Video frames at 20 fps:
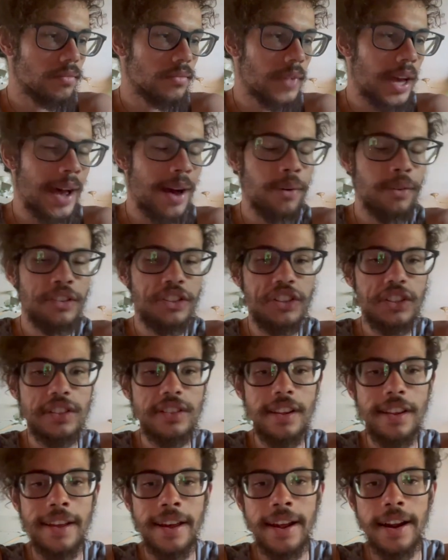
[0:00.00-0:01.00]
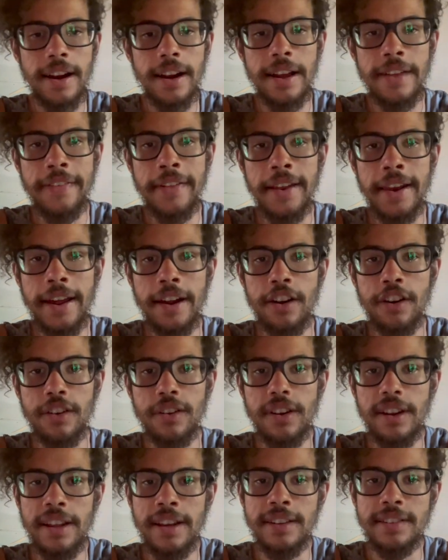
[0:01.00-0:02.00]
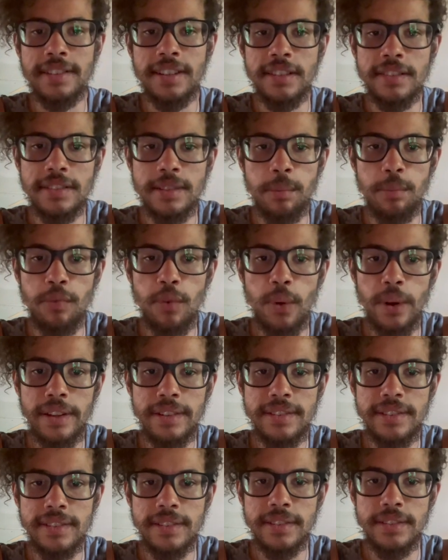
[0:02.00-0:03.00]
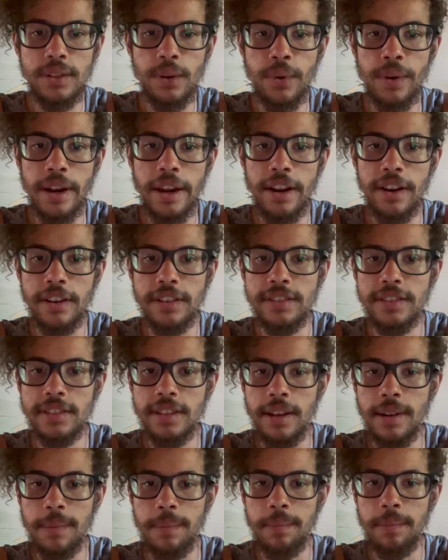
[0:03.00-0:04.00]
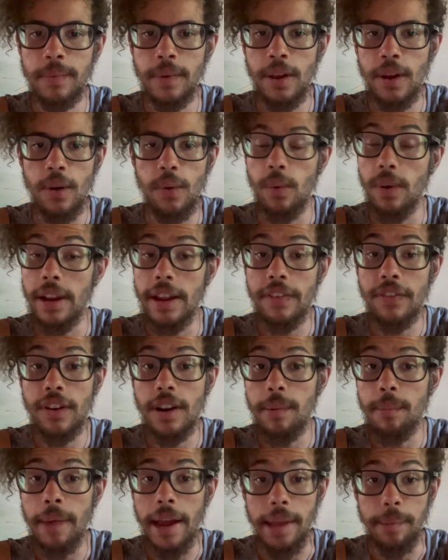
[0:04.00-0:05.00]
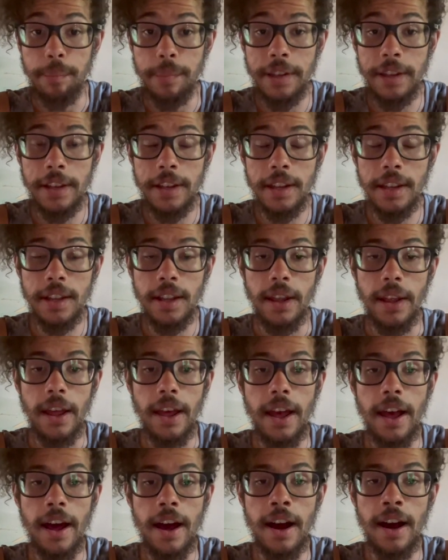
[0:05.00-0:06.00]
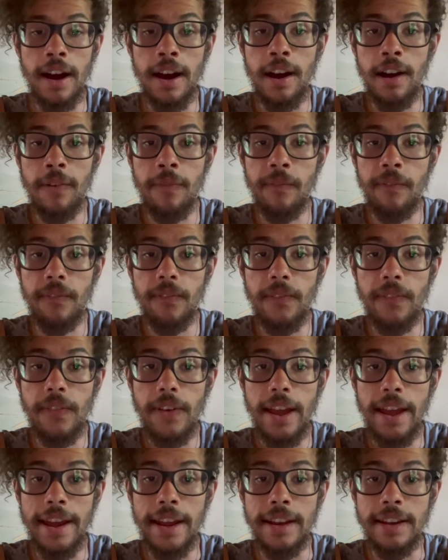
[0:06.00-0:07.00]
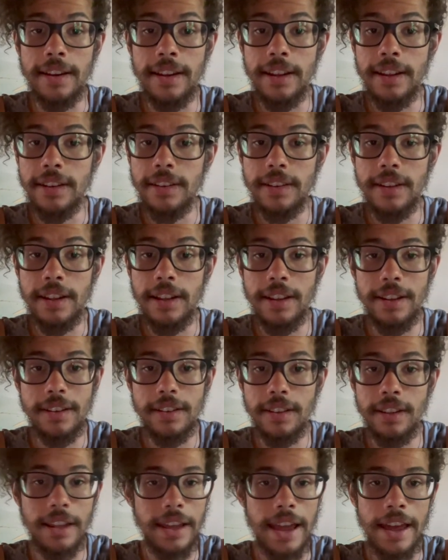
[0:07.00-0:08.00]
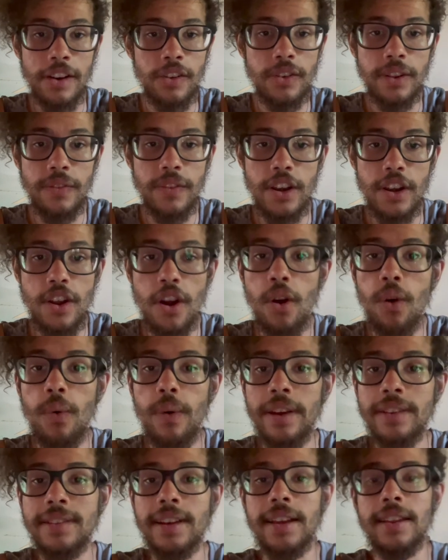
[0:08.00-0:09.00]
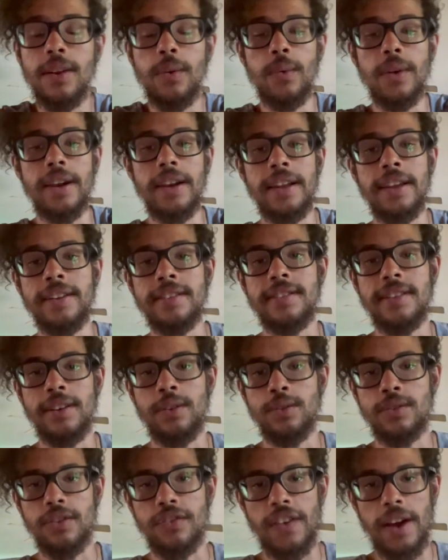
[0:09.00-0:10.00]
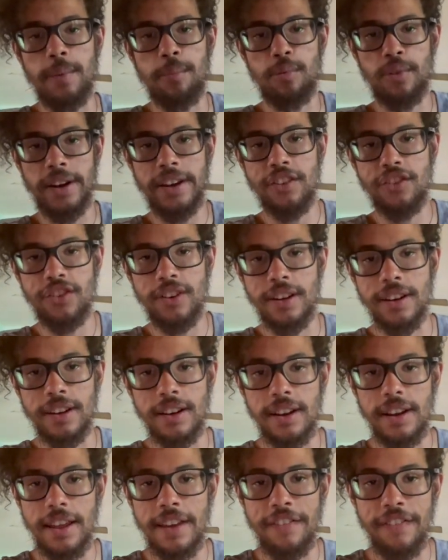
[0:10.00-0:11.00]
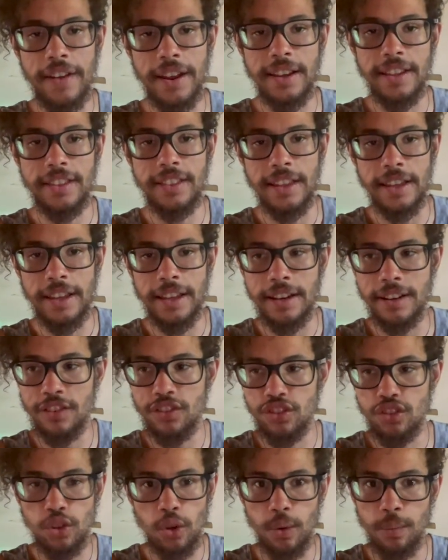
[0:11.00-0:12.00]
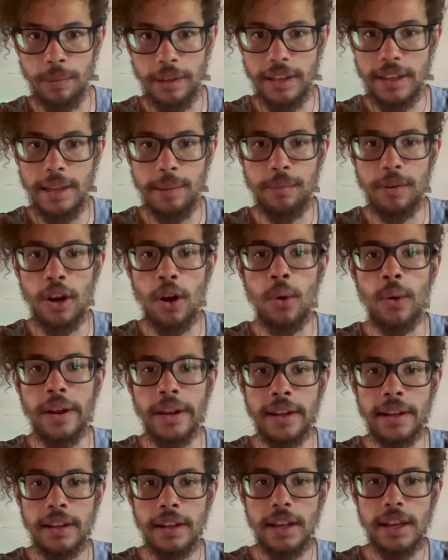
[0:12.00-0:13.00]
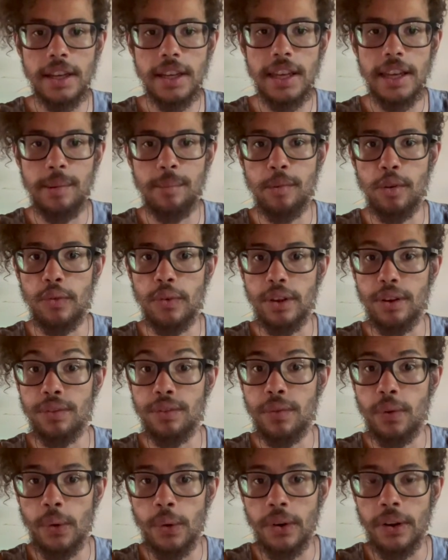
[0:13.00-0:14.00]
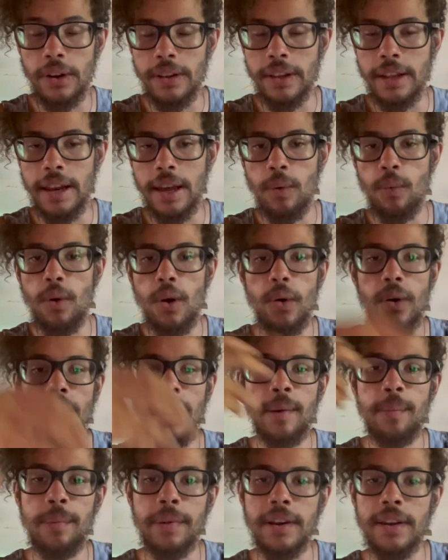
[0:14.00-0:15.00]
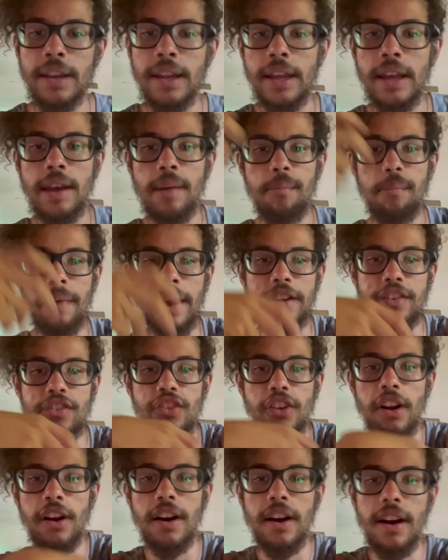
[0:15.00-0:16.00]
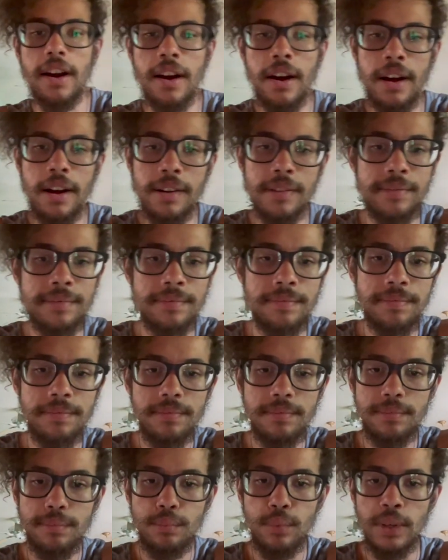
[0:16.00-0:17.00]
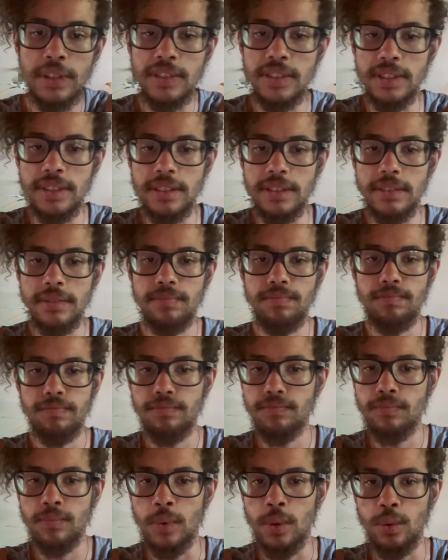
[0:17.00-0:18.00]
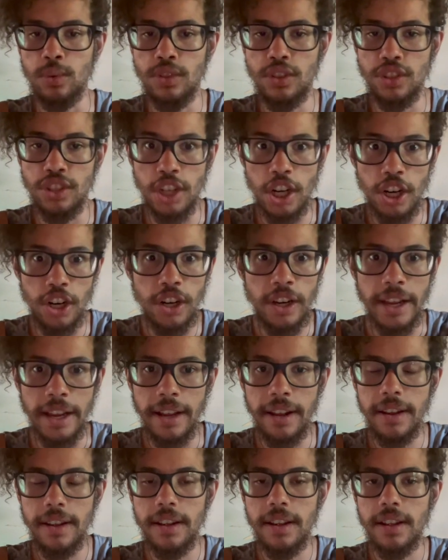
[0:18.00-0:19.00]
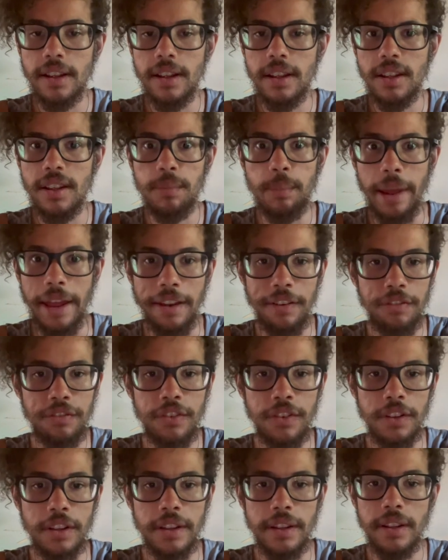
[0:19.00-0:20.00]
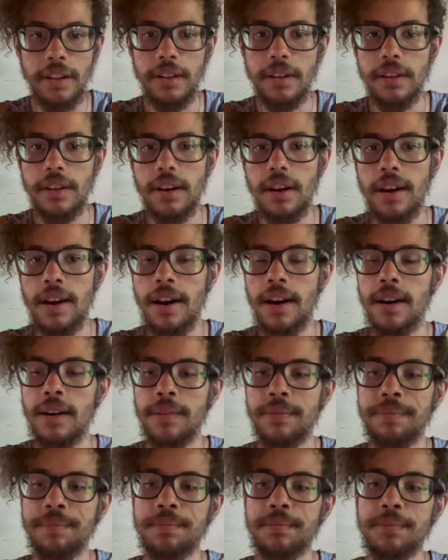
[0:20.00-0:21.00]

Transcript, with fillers: I was just there, and then I heard, in a sense, some voices, or I heard some whatever it might be. Um, and it, it, like, I don't even know exactly what it is. It was a vibration, if anything, and it just told me to keep going, keep moving forward. And then I woke up and my jaw um wasn't it was just hurting painfully um